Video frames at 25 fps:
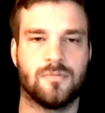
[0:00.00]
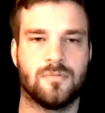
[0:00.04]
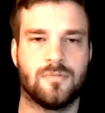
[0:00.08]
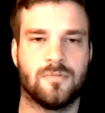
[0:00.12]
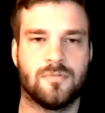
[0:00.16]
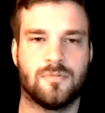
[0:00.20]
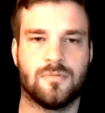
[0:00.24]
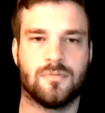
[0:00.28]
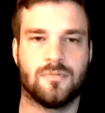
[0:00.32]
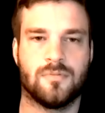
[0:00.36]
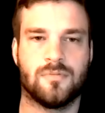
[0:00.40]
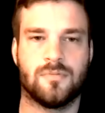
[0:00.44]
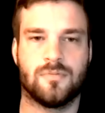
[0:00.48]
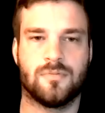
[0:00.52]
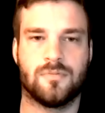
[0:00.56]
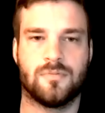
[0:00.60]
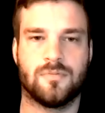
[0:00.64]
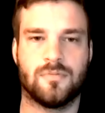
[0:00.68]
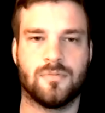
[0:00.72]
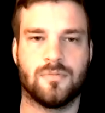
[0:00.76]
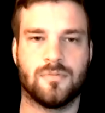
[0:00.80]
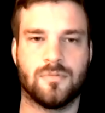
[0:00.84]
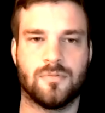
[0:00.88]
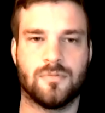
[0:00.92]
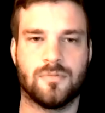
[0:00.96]

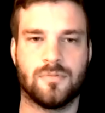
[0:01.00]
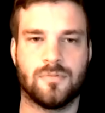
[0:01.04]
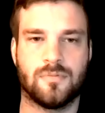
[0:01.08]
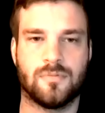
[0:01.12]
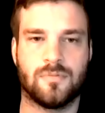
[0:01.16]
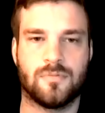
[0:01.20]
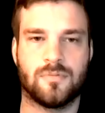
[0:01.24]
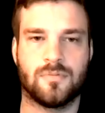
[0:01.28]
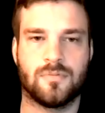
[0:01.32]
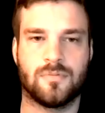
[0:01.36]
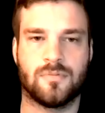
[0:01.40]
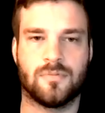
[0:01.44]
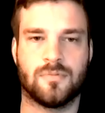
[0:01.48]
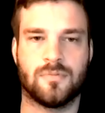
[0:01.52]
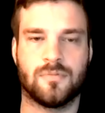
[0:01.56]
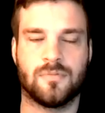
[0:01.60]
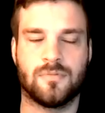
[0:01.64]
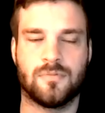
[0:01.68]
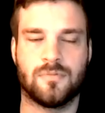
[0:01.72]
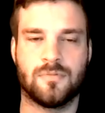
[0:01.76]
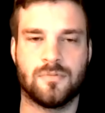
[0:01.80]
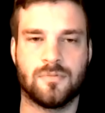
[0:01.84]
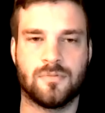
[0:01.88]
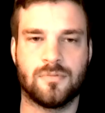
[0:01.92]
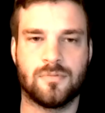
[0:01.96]

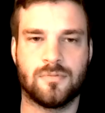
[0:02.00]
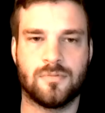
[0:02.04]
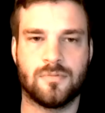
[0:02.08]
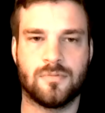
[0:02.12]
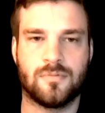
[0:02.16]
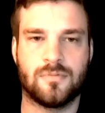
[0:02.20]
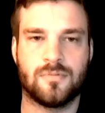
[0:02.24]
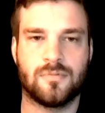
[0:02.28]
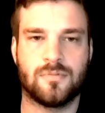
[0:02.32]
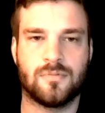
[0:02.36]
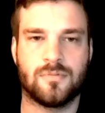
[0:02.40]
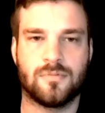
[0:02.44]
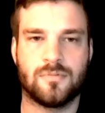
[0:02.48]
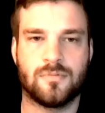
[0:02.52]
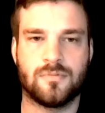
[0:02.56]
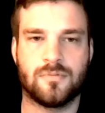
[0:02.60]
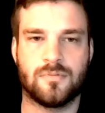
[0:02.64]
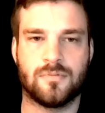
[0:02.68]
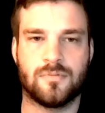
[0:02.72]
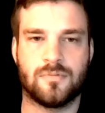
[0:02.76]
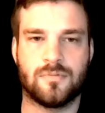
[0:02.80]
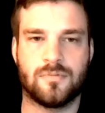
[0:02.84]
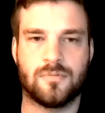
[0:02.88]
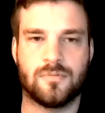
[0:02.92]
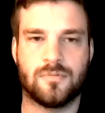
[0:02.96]

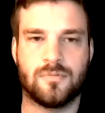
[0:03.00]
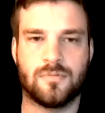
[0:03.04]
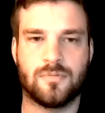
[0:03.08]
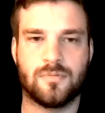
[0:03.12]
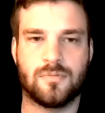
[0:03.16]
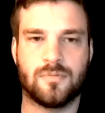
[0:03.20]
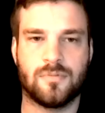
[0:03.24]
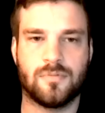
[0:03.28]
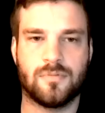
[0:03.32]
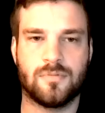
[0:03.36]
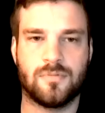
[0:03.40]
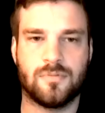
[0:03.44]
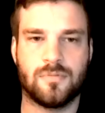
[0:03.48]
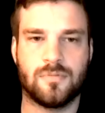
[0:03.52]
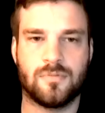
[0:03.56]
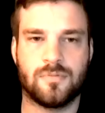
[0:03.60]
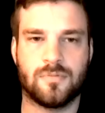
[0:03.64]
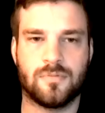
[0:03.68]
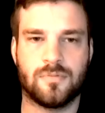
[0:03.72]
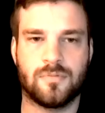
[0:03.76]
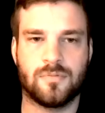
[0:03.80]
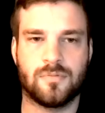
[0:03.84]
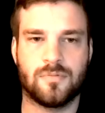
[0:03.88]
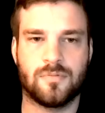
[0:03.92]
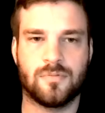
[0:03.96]

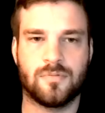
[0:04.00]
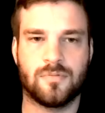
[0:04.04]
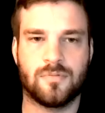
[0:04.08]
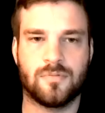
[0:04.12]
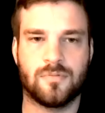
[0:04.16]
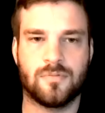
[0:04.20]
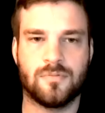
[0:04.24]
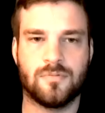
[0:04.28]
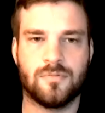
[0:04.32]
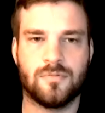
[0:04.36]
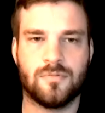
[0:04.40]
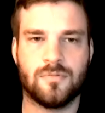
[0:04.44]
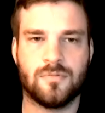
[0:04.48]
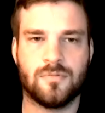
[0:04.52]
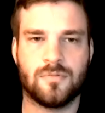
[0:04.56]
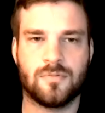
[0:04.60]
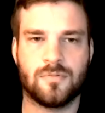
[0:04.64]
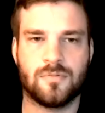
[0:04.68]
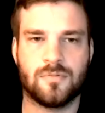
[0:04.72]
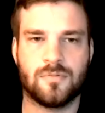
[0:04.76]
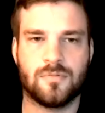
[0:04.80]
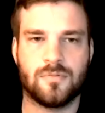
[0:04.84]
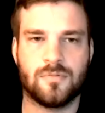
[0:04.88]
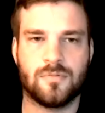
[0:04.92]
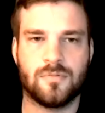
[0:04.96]

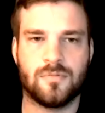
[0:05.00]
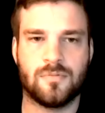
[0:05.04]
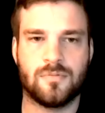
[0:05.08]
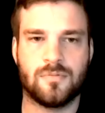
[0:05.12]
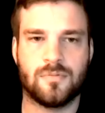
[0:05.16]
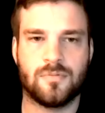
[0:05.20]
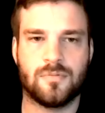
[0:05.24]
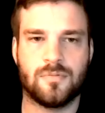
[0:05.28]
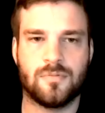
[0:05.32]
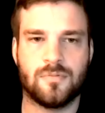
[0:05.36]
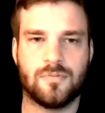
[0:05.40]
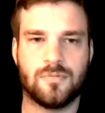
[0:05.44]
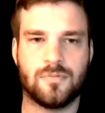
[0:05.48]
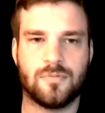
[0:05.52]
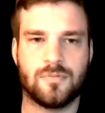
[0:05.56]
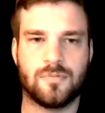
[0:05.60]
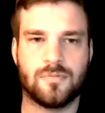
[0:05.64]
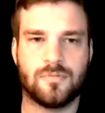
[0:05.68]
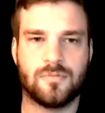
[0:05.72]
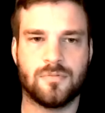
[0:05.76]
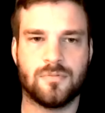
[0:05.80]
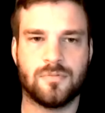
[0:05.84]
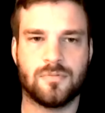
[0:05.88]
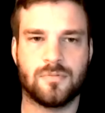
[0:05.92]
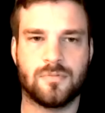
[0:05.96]

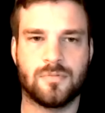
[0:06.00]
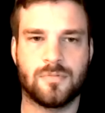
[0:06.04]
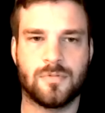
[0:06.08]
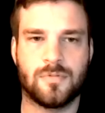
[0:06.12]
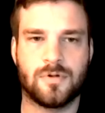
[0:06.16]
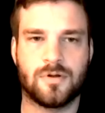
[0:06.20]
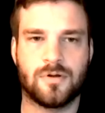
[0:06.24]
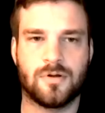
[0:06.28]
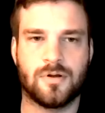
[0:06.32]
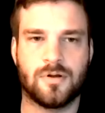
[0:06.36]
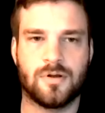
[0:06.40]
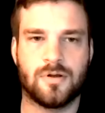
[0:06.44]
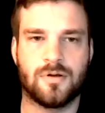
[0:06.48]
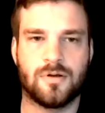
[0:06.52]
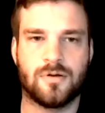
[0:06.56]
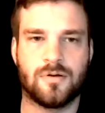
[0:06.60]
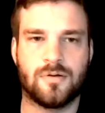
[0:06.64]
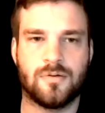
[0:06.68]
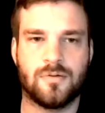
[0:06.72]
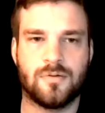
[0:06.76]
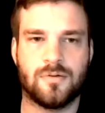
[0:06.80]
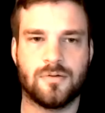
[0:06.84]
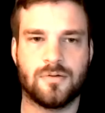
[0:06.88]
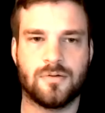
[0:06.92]
(not speaking)